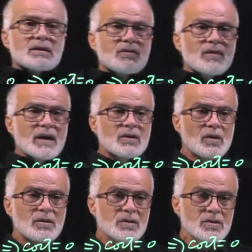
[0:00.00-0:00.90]
in fact
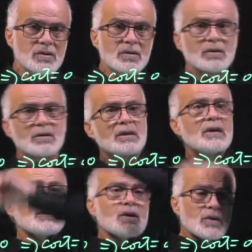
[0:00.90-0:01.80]
on a circle.
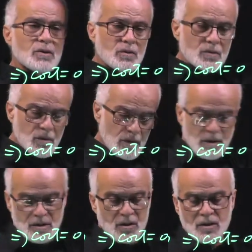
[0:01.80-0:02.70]
The
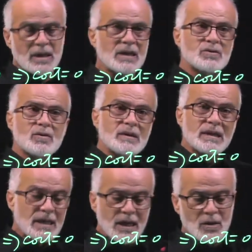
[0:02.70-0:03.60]
circle has no
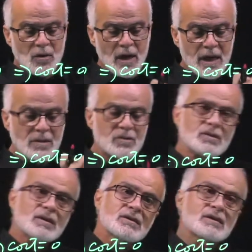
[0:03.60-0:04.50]
beginning and no end. You
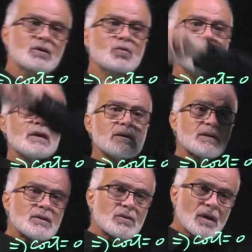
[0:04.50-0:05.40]
start at site 1,
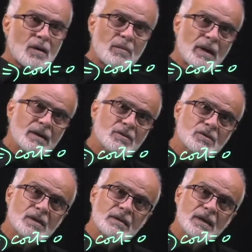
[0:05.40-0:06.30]
you come back to
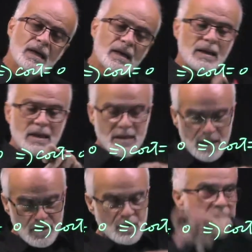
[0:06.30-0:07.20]
site L, and
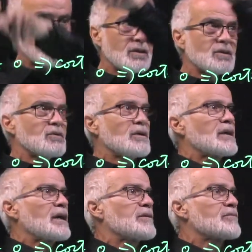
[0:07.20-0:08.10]
then you continue again.